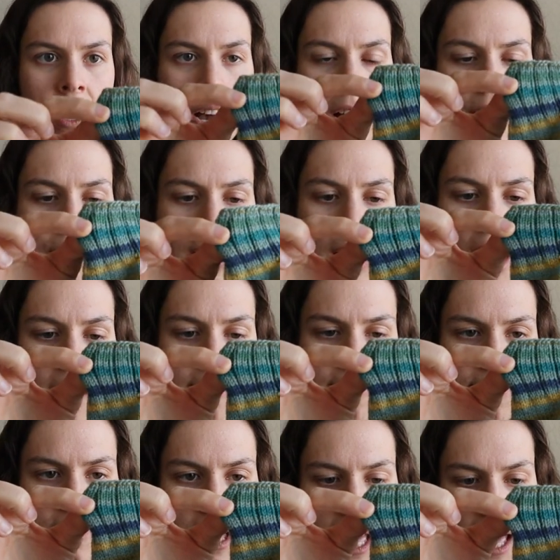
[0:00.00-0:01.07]
On the
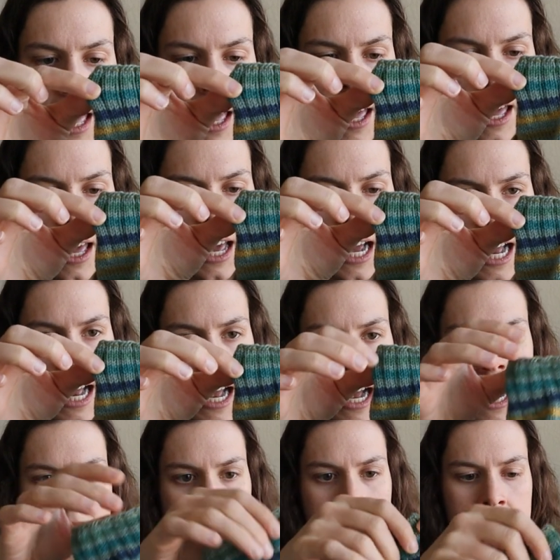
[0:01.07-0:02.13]
cuff,
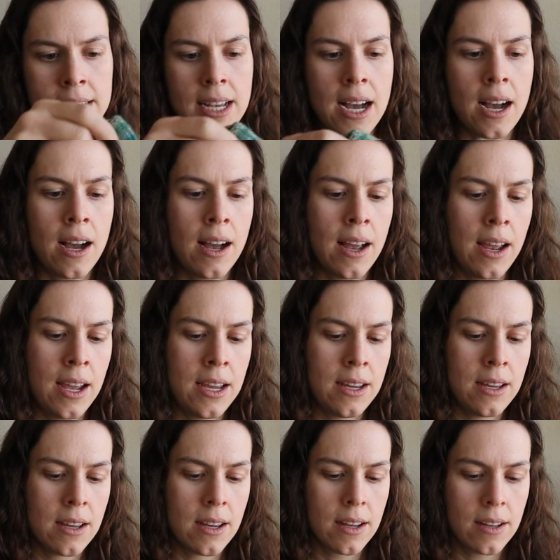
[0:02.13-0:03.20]
and
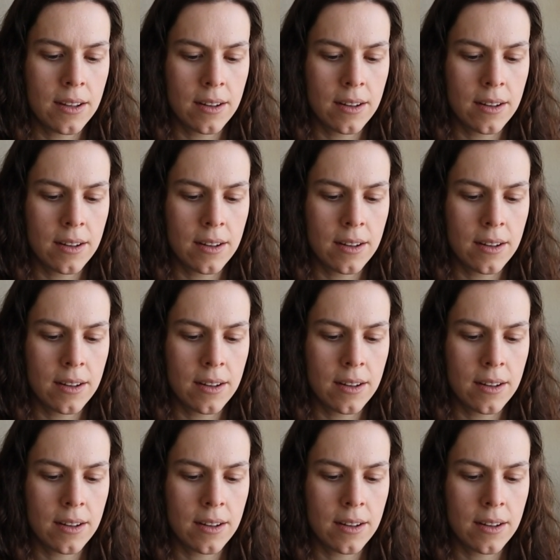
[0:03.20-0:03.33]
I